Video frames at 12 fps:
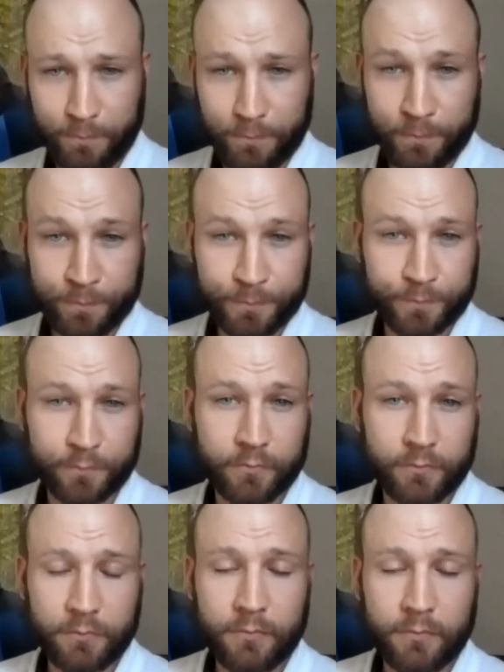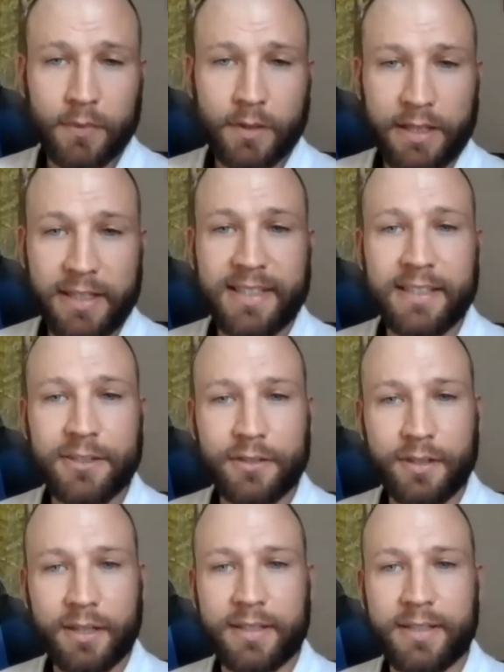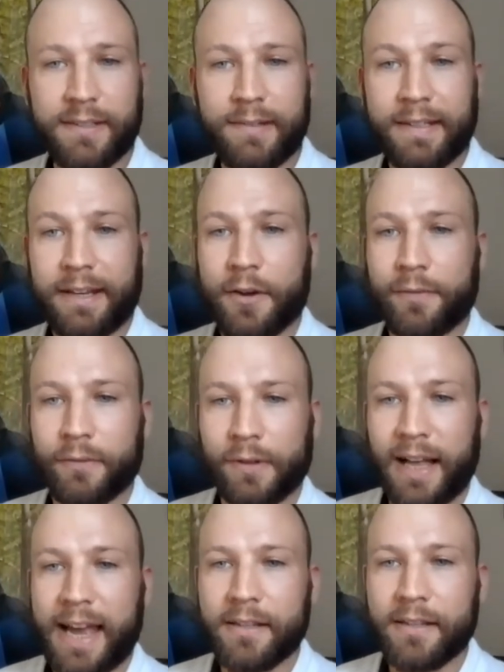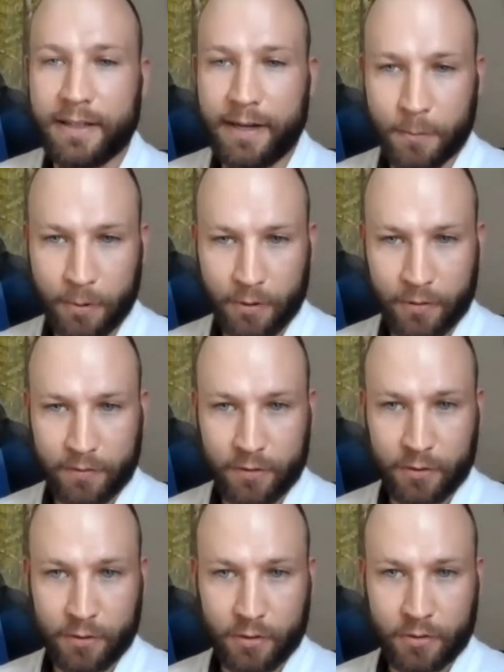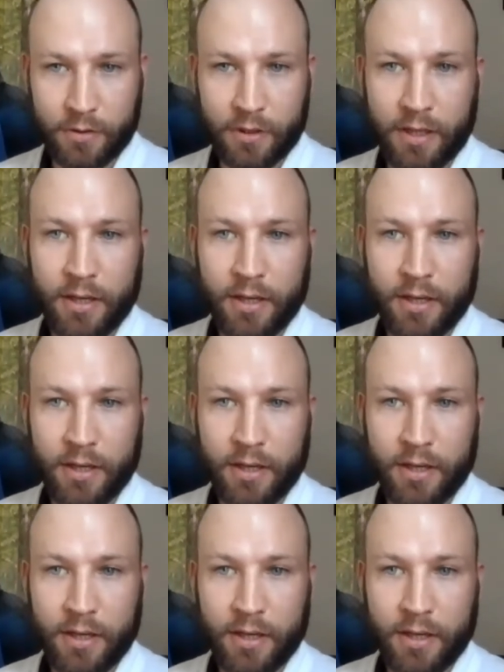In addition to considering the overall energy output of the source